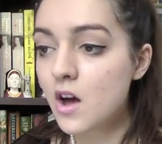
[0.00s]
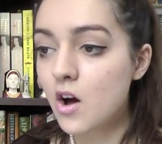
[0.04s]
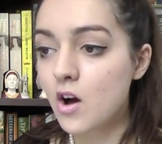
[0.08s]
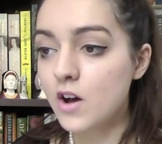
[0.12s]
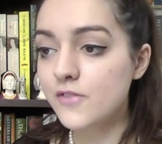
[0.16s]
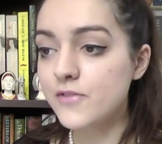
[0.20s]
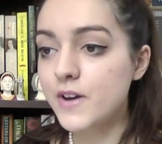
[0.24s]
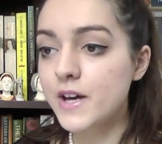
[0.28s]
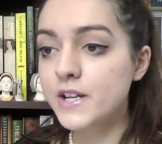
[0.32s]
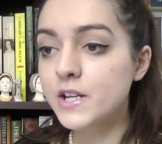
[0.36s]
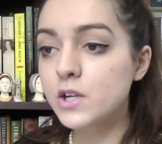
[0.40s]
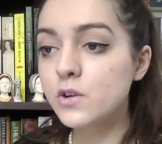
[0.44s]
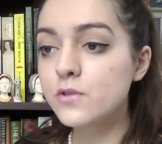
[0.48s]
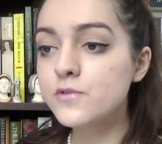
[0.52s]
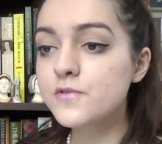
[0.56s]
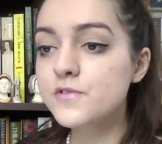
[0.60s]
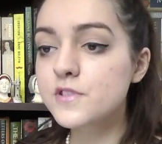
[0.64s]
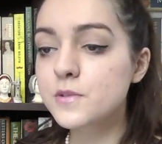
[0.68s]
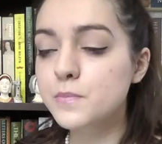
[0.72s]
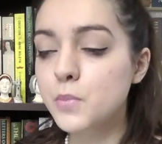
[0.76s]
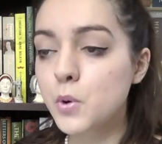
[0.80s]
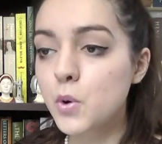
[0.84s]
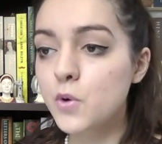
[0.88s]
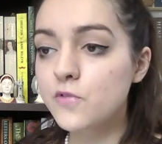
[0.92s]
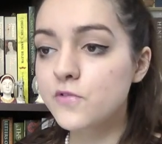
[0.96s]
I've had a lot of
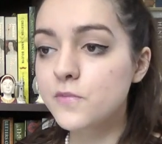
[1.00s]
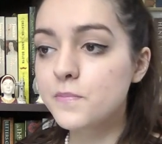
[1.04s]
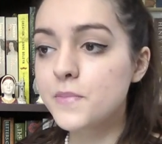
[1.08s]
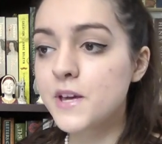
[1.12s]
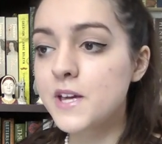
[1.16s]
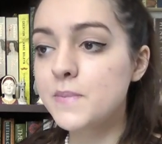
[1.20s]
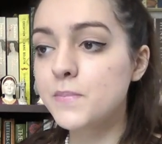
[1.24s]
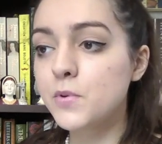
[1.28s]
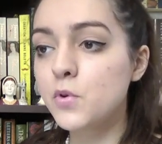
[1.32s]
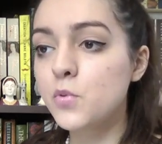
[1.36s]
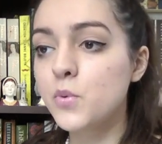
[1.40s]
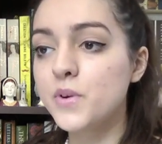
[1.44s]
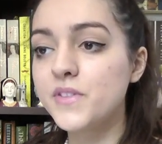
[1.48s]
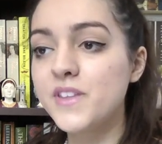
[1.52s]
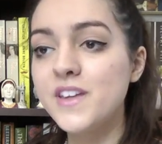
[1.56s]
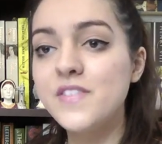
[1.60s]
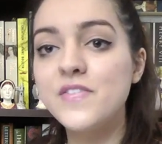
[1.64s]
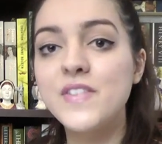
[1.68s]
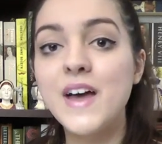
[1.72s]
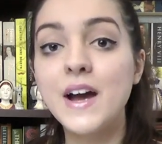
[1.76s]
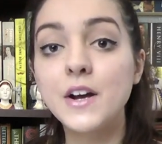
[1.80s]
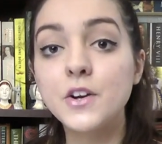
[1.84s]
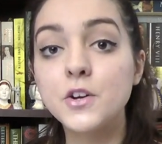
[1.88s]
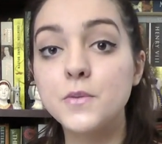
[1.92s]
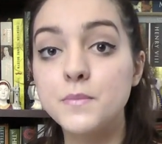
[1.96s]
support from people within
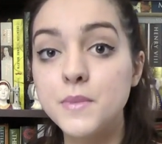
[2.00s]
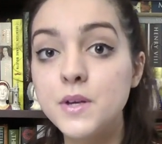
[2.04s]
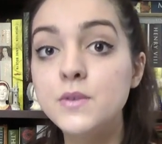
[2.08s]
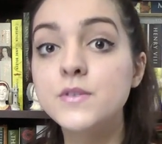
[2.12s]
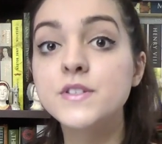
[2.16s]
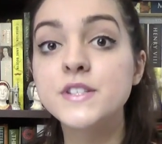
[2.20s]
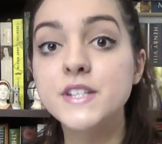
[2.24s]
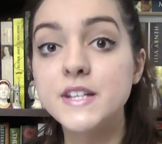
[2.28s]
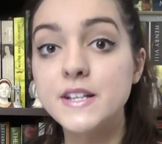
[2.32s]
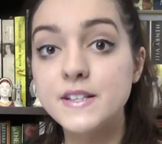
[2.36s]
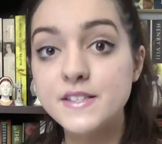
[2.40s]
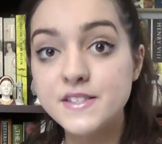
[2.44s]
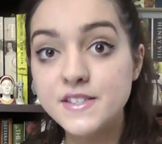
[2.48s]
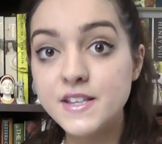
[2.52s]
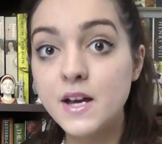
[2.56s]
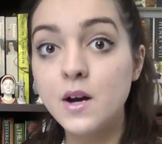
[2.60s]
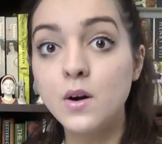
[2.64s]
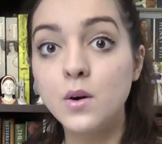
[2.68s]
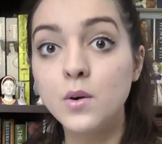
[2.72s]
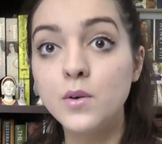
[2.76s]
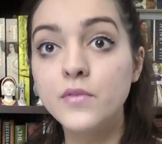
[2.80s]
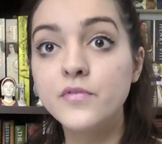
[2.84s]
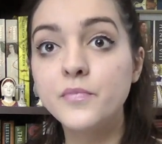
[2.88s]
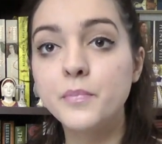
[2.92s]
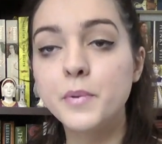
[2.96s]
that community
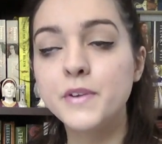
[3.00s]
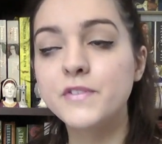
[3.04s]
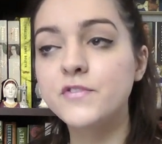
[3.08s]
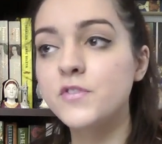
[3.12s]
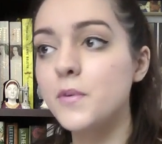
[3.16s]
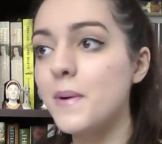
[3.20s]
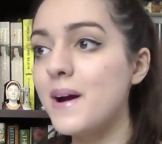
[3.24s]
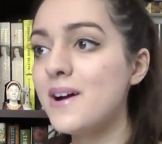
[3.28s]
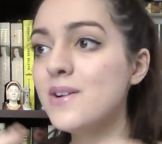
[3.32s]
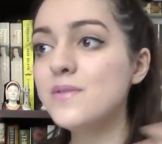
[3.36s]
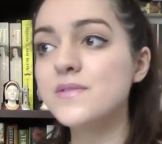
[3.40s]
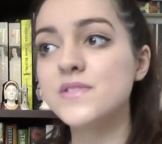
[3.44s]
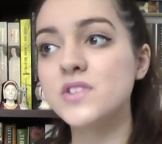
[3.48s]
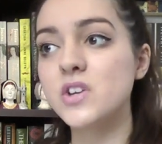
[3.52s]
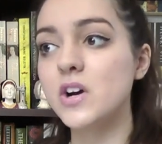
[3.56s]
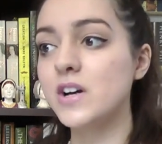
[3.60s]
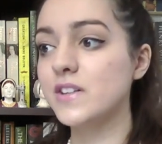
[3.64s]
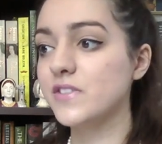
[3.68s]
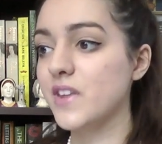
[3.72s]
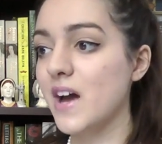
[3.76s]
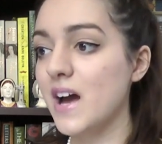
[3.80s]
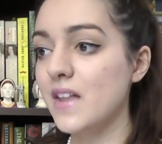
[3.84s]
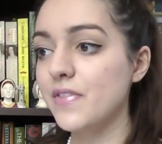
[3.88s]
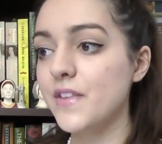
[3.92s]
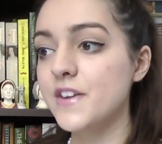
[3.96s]
itself, but from
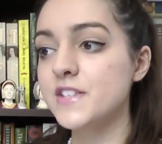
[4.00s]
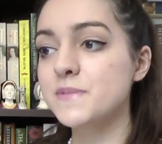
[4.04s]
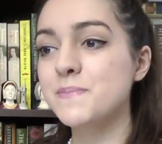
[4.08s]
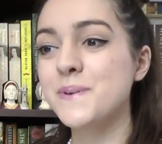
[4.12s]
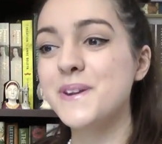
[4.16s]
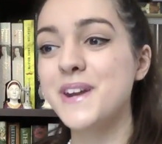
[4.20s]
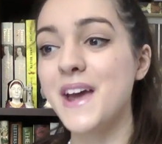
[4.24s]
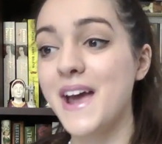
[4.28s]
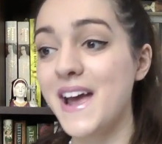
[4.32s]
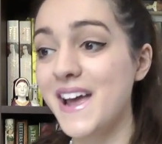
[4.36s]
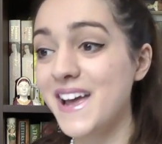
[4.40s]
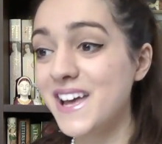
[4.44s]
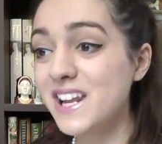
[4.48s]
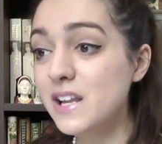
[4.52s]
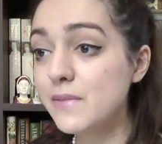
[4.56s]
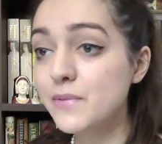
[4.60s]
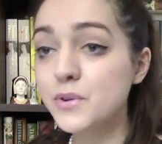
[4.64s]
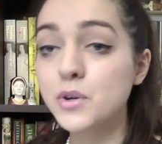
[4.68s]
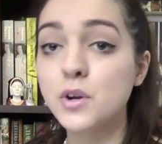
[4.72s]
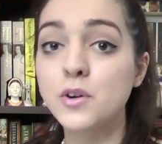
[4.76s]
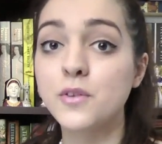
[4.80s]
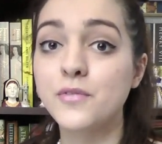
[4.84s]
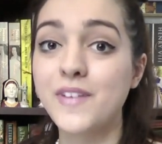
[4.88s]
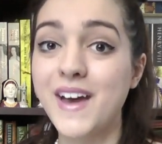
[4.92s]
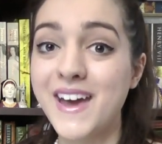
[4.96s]
outside that there's been a hell of a
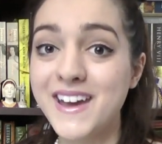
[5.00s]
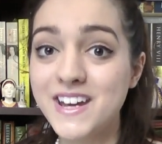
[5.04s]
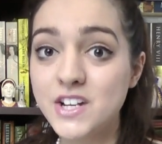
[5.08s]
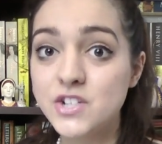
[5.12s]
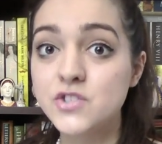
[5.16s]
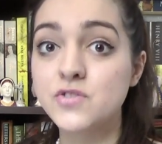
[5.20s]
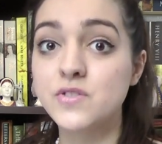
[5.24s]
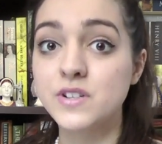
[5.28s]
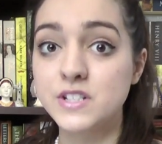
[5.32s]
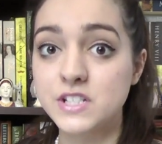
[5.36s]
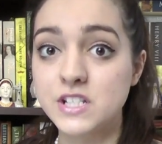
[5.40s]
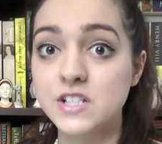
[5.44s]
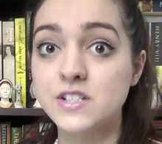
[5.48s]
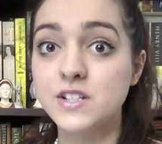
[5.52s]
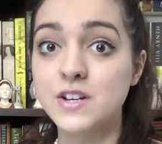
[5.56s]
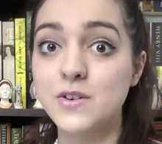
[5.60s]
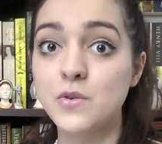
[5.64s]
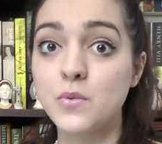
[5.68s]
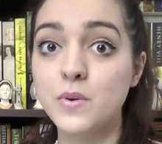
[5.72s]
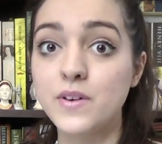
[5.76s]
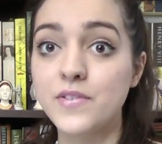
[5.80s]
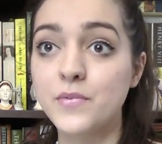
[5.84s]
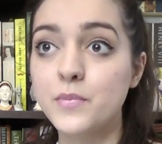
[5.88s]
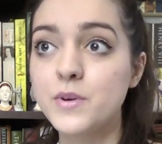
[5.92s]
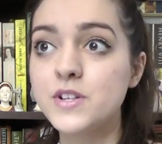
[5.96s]
lot of hatred to deal
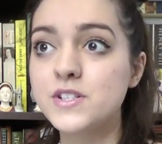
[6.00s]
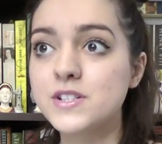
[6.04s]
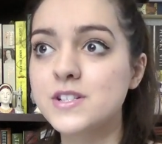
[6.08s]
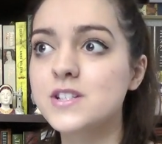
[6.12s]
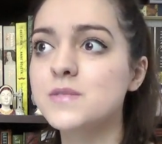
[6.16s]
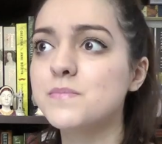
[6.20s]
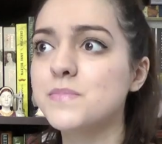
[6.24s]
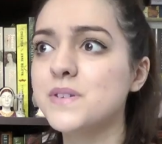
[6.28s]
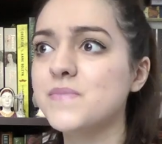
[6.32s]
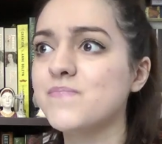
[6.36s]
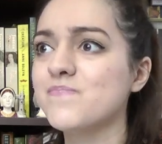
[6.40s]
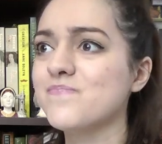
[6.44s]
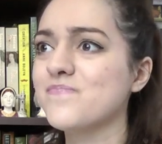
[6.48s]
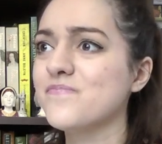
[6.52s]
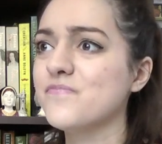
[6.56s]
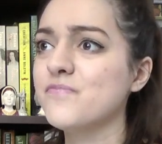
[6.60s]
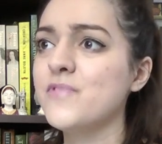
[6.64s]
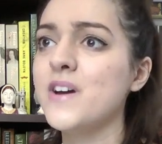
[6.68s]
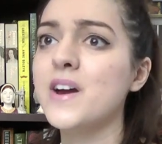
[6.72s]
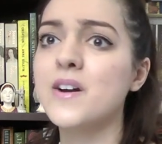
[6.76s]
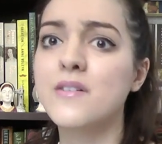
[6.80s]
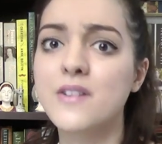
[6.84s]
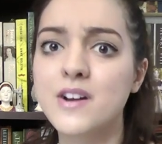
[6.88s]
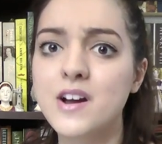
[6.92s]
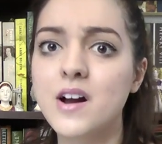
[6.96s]
with, which can be
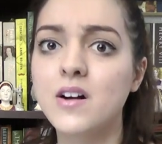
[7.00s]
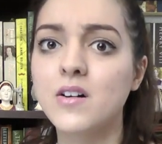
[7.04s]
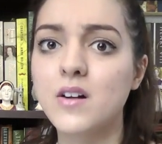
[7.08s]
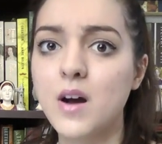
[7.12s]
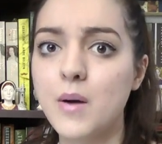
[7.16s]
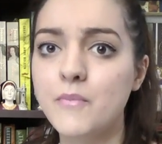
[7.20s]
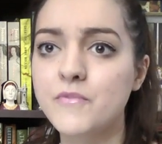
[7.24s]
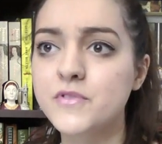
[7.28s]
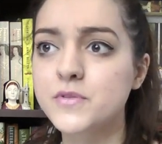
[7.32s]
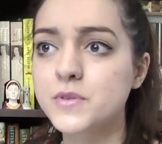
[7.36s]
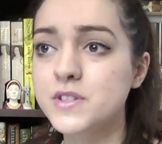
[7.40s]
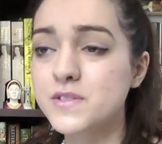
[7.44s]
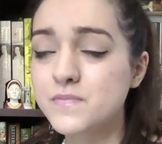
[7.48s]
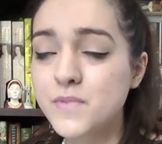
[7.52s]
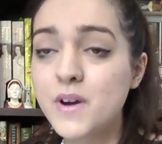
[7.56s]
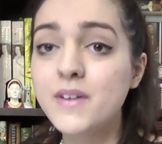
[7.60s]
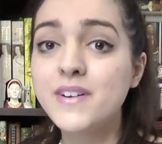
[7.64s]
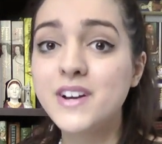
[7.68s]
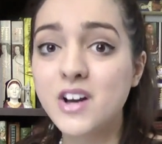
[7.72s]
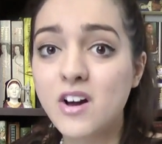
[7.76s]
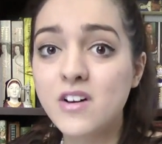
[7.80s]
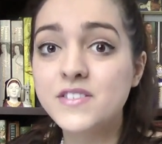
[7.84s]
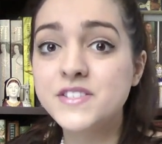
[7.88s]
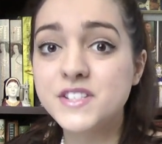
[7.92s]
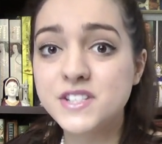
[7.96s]
very uncomfortable. It's
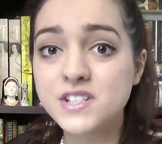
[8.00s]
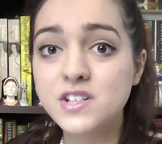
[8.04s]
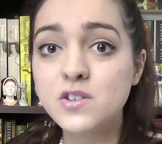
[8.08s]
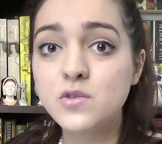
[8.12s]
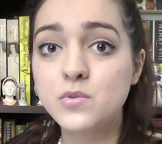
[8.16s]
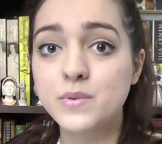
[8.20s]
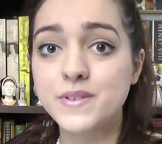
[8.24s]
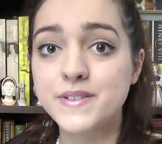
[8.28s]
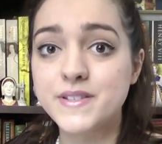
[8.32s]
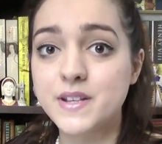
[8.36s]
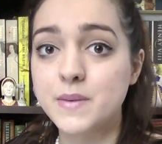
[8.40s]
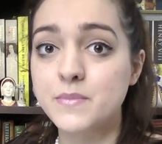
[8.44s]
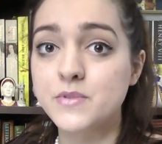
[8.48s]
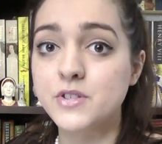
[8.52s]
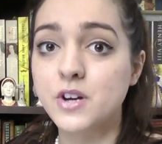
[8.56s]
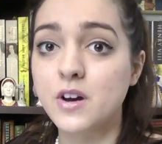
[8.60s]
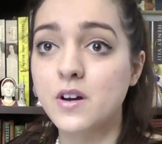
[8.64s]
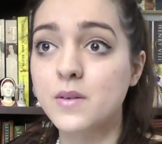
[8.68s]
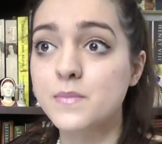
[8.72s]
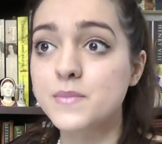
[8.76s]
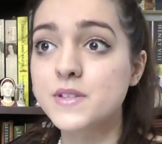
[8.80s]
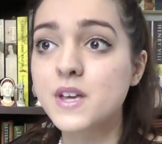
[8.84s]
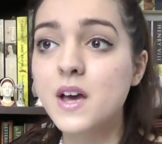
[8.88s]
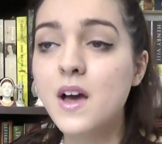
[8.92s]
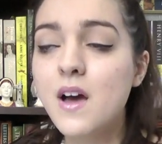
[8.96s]
very hard to deal with
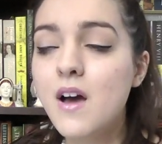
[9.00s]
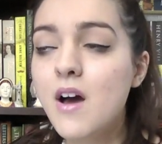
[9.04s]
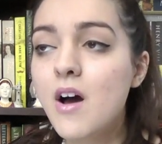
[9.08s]
sometimes.